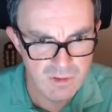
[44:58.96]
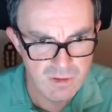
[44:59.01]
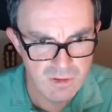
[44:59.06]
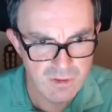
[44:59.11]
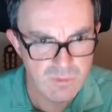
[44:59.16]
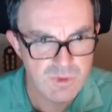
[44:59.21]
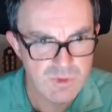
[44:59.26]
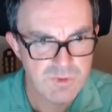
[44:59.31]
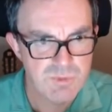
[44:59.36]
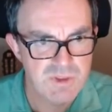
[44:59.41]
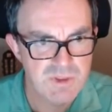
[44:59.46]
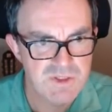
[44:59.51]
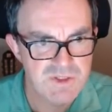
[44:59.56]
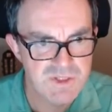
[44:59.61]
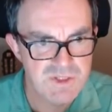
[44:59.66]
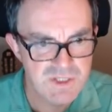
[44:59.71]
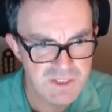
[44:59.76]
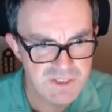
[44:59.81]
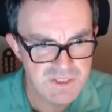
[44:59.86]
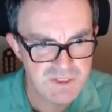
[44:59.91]
Which means
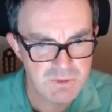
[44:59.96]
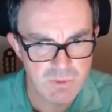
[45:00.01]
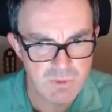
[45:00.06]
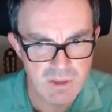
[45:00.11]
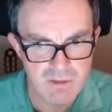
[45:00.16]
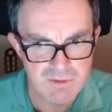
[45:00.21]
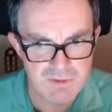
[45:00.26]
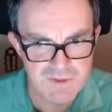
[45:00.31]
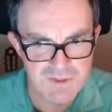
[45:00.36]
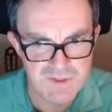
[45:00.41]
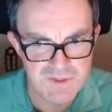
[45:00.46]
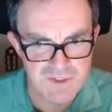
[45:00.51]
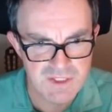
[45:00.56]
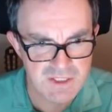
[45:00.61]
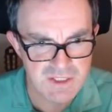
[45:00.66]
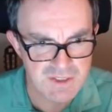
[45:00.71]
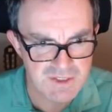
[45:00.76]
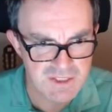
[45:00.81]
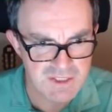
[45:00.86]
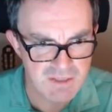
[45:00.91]
this square is a
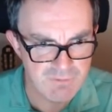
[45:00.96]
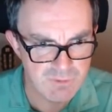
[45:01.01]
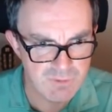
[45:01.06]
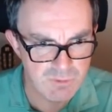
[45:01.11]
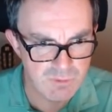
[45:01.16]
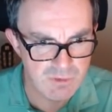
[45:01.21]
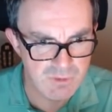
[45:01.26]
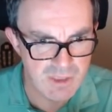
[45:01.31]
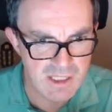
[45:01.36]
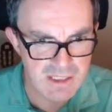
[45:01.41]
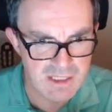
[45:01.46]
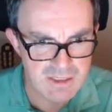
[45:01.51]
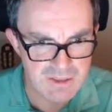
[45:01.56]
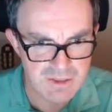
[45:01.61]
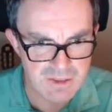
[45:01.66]
six, seven, or an eight to